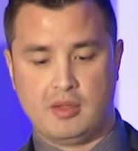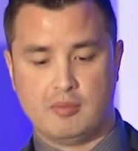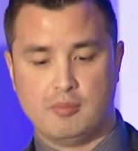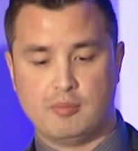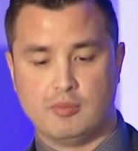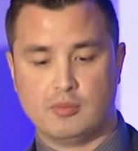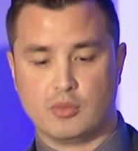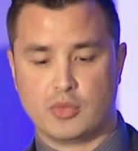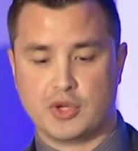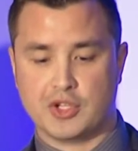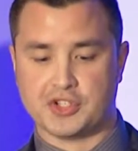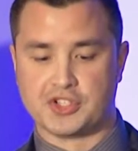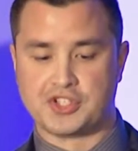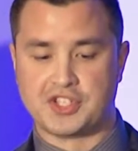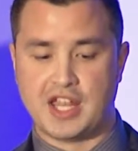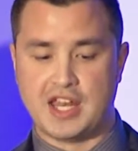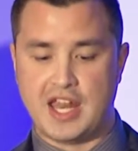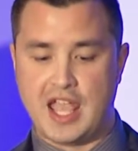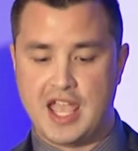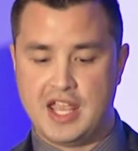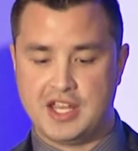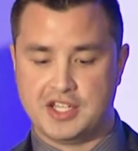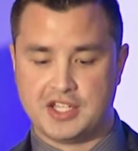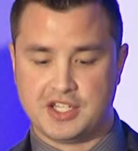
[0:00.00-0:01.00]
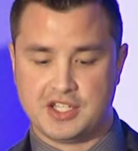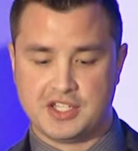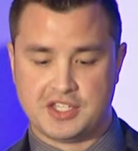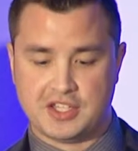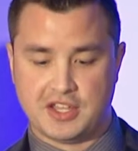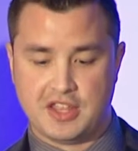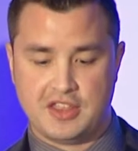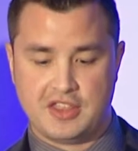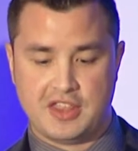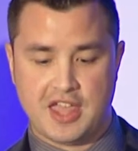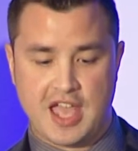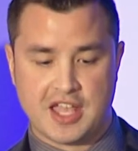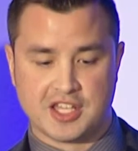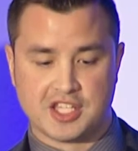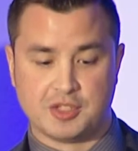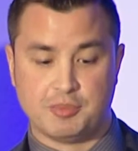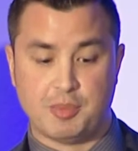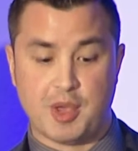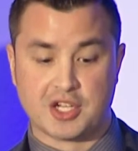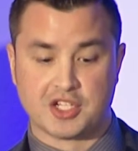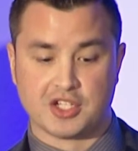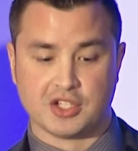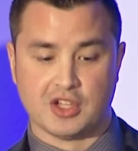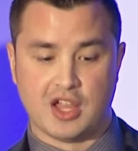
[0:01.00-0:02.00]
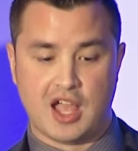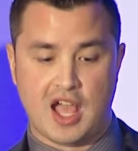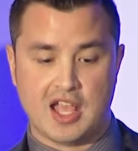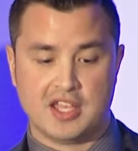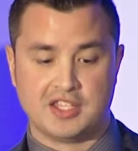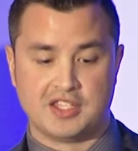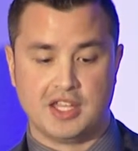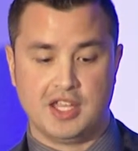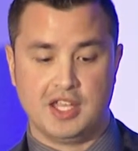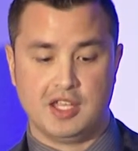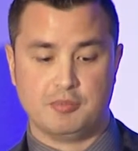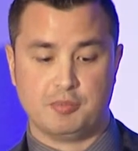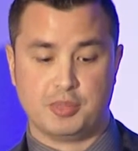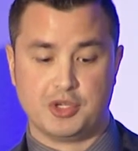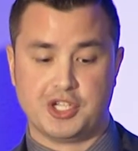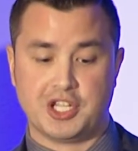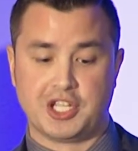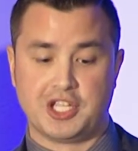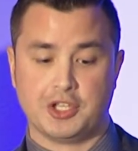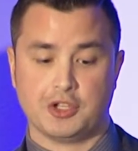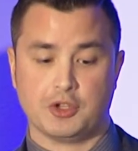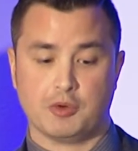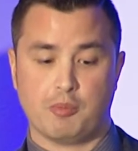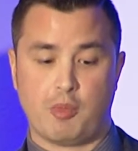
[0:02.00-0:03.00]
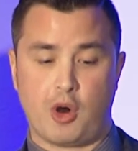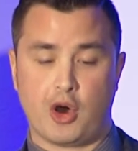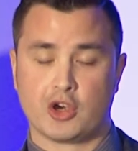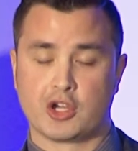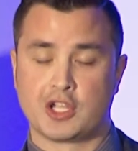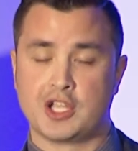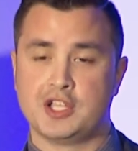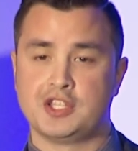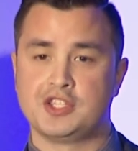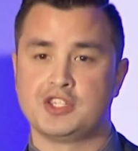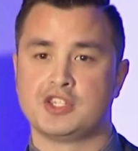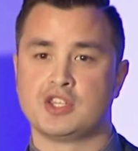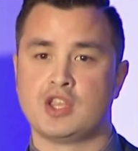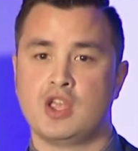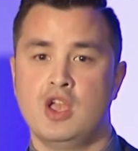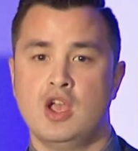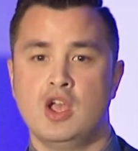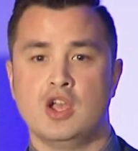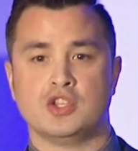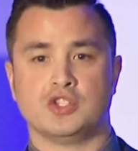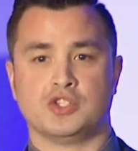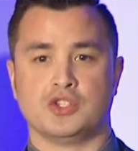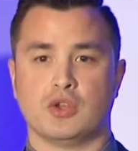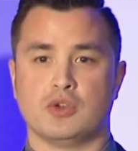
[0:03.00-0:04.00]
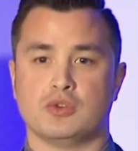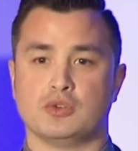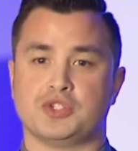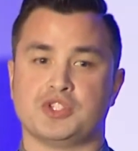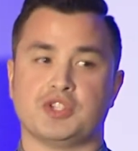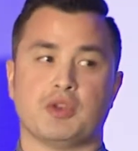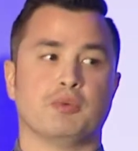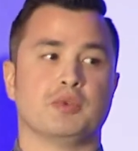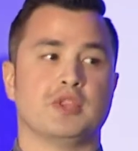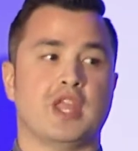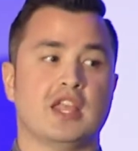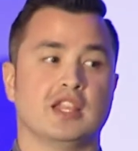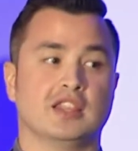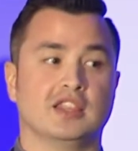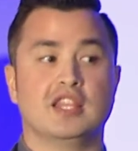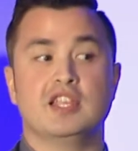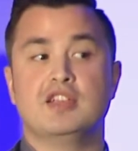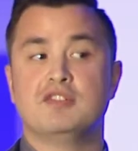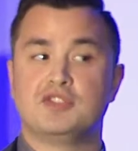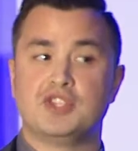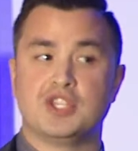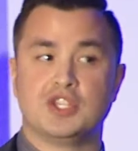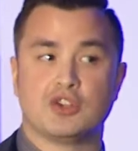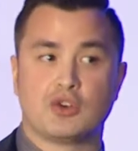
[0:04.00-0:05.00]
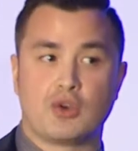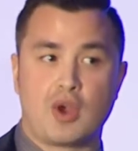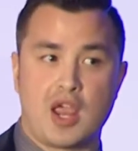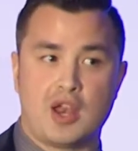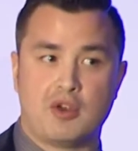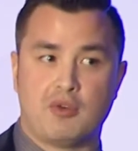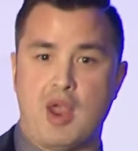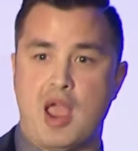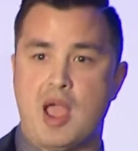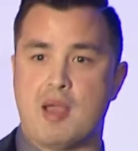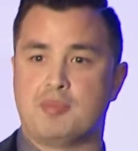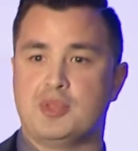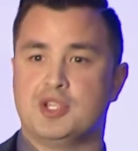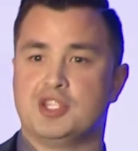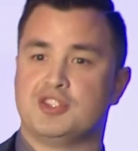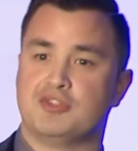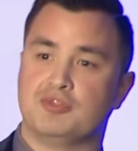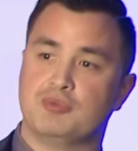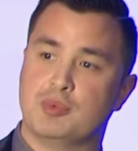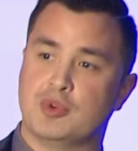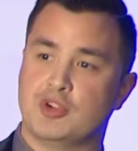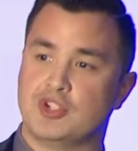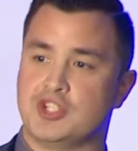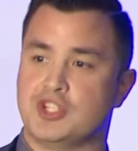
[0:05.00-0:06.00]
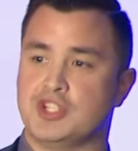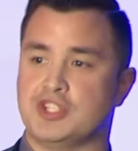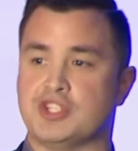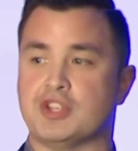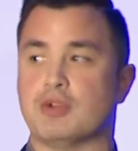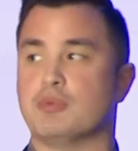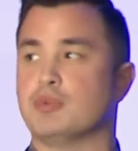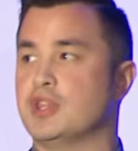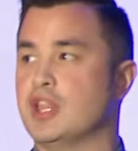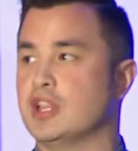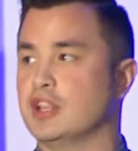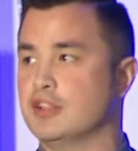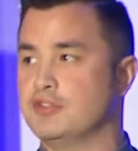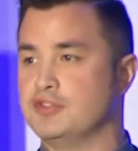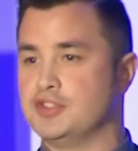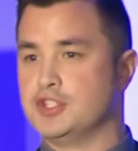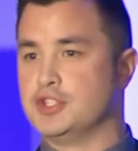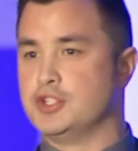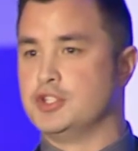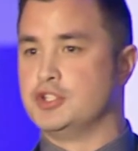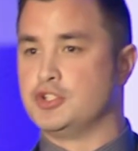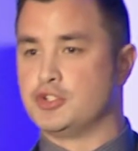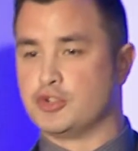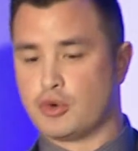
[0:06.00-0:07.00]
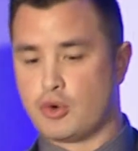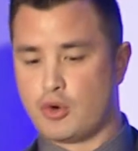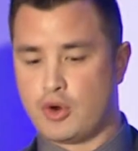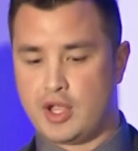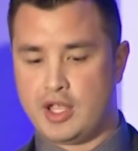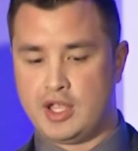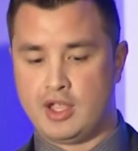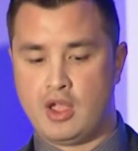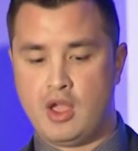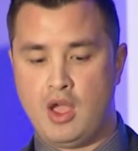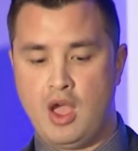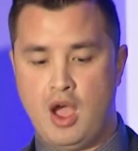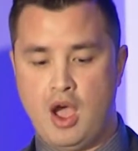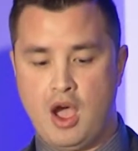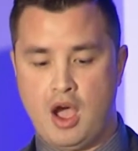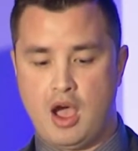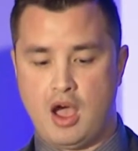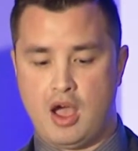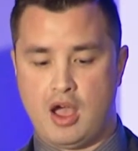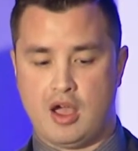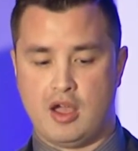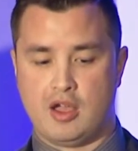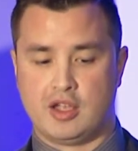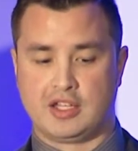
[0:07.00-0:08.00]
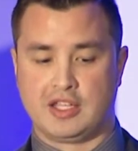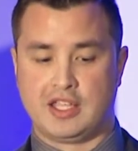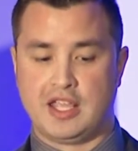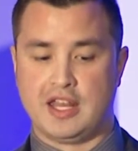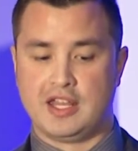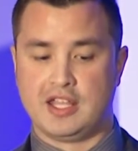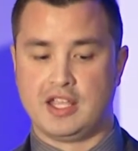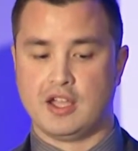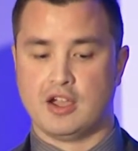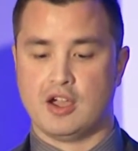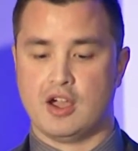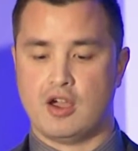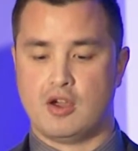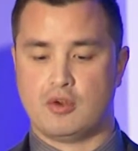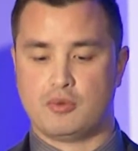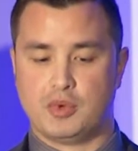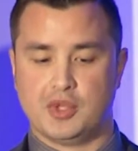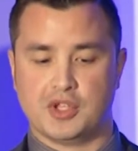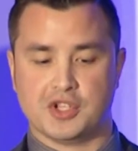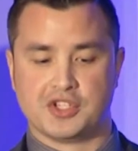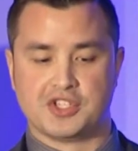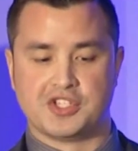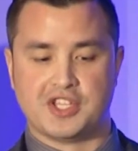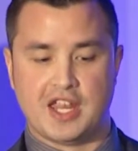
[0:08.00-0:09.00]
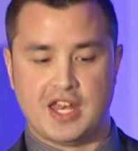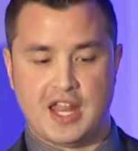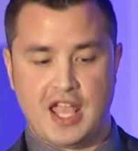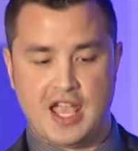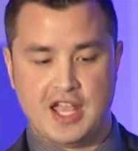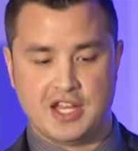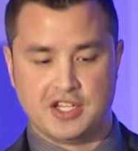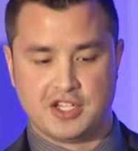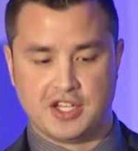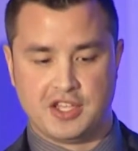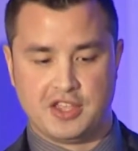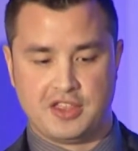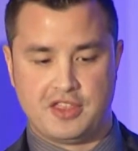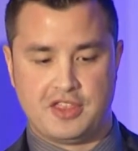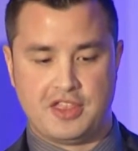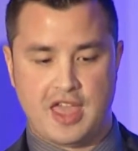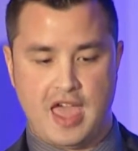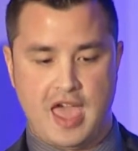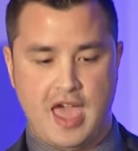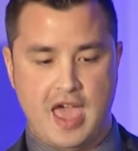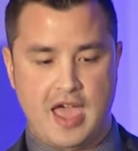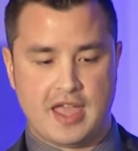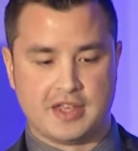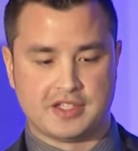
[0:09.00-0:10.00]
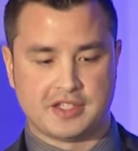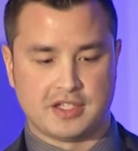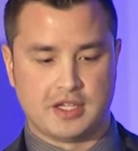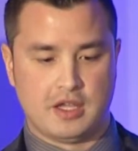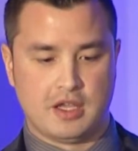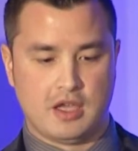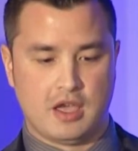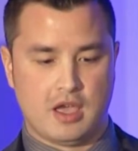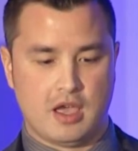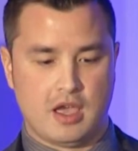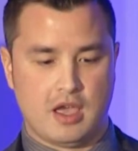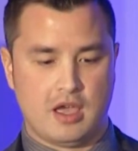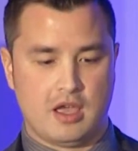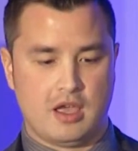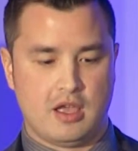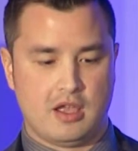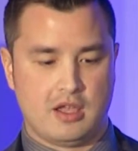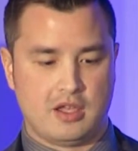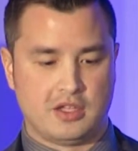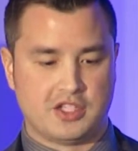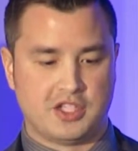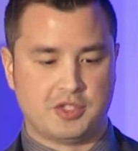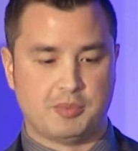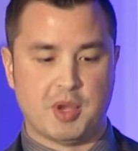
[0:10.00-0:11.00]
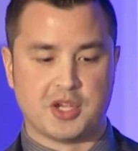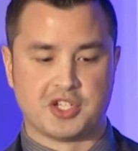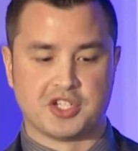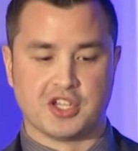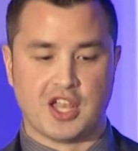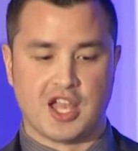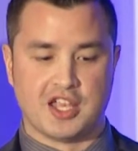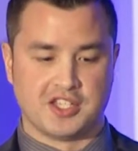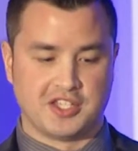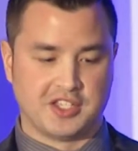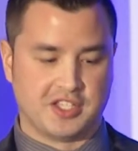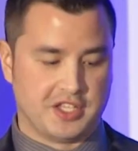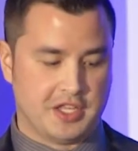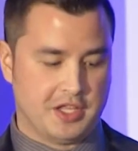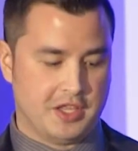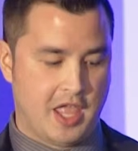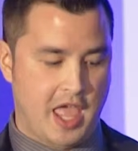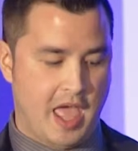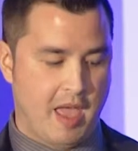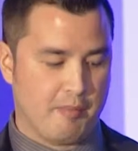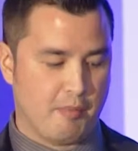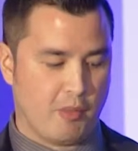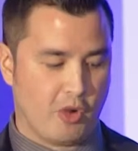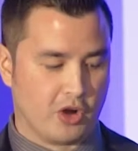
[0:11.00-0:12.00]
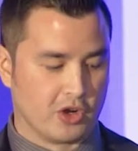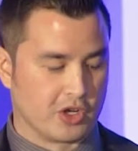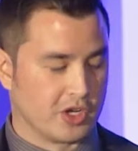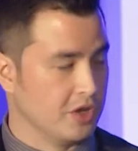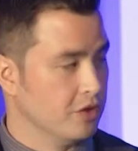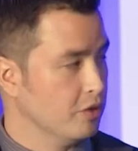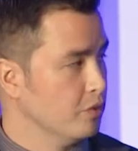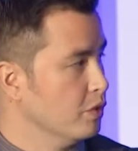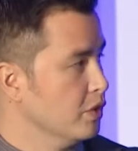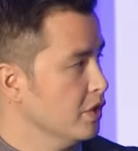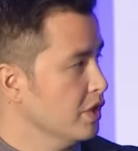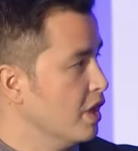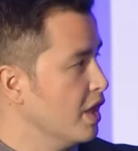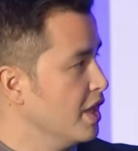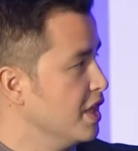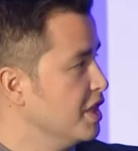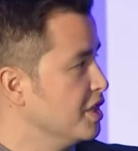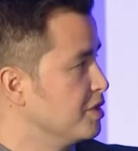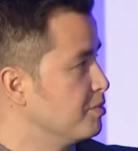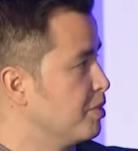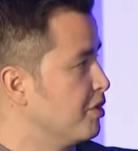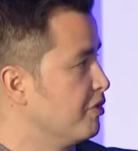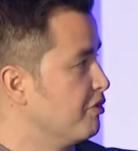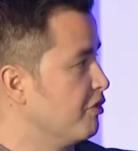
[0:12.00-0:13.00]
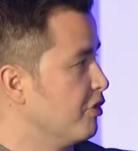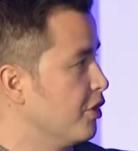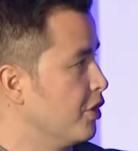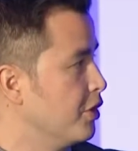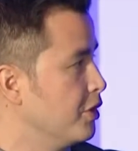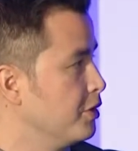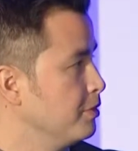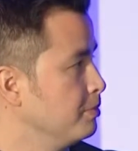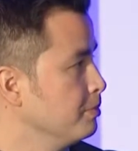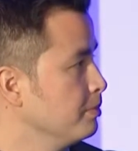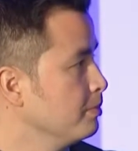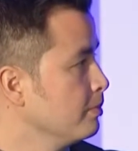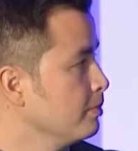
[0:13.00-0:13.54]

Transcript: real estate agents that specialize in particular markets. So someone that lives in Grand Rapids versus someone that lives in Detroit, getting a real estate agent that specializes in that market is preferred.